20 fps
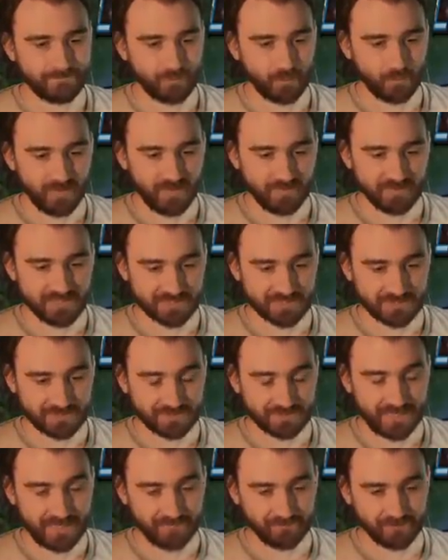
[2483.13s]
Or maybe just
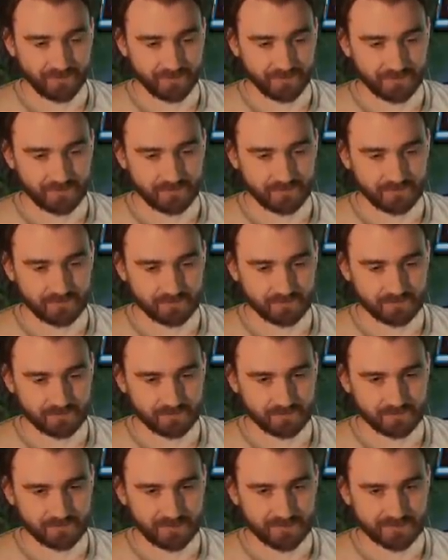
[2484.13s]
didn't have anything.
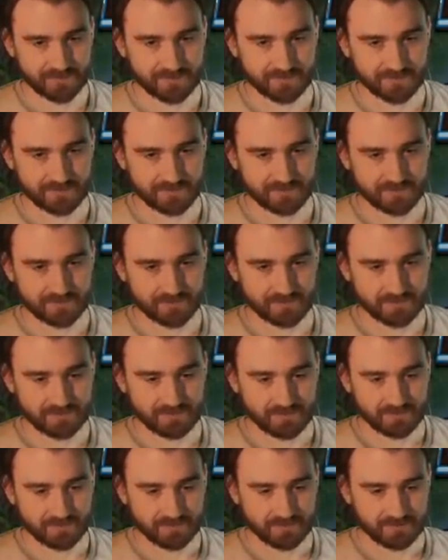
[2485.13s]
That's
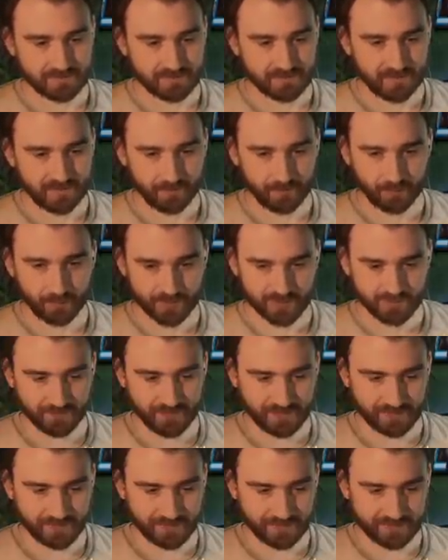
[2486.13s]
another
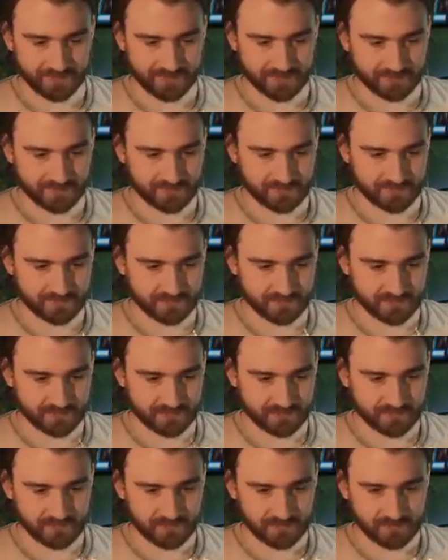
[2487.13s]
possibility, I guess.
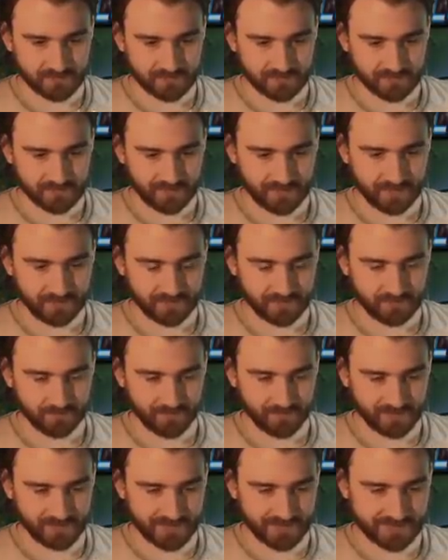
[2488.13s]
Okay,
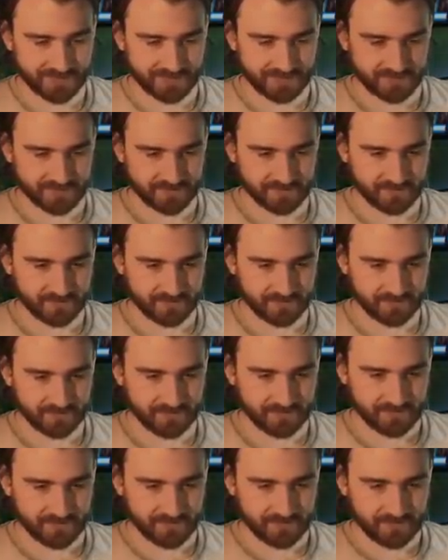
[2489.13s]
like this.
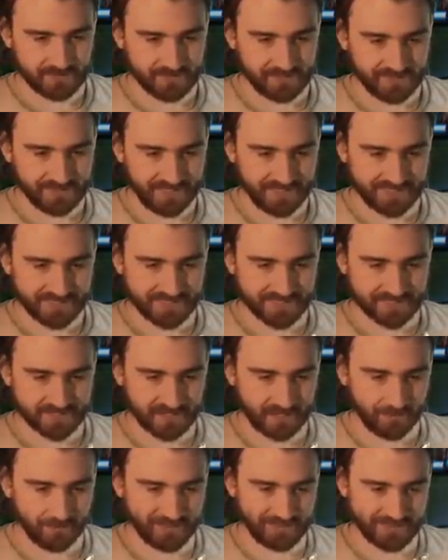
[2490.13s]
In case I
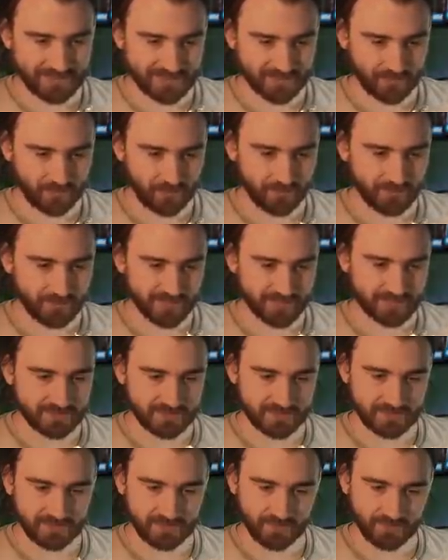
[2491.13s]
just double this card, I'm just
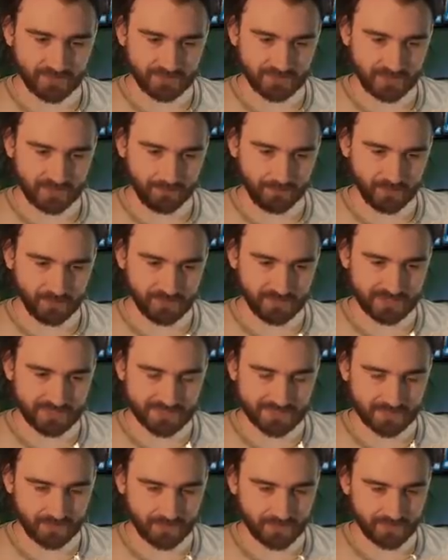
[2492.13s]
not gonna put
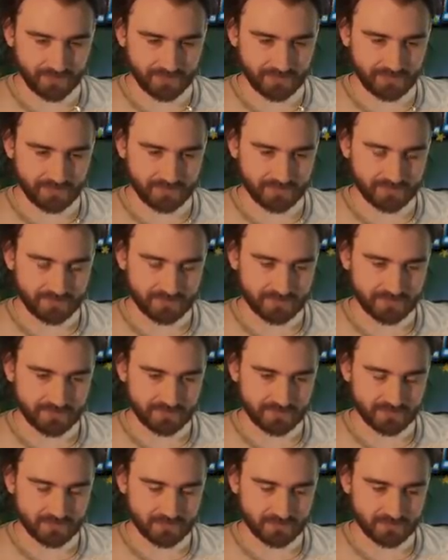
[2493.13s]
this down, I think.
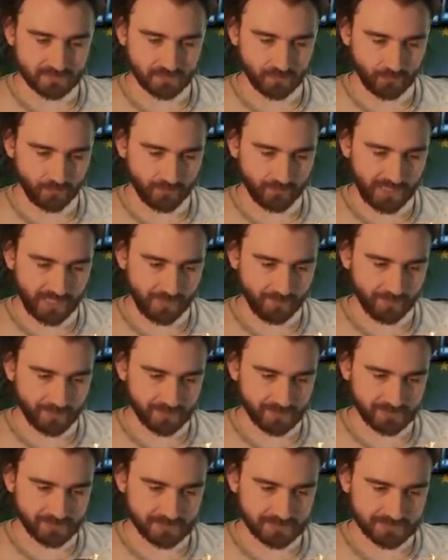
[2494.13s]
Or am I?